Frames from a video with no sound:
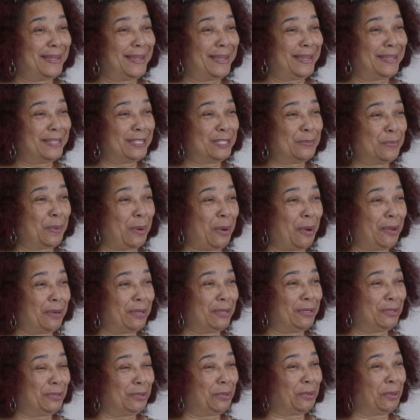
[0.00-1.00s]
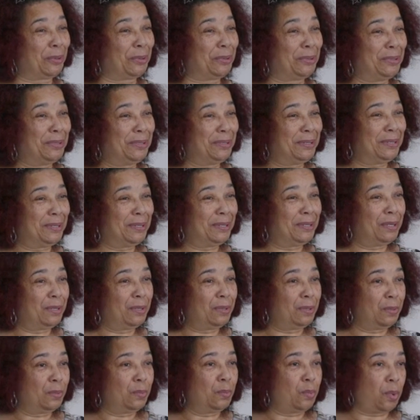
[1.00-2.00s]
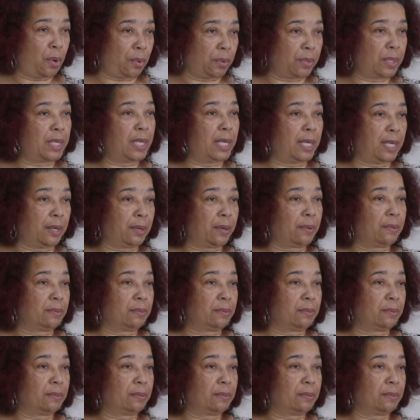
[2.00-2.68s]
as part of your work gear.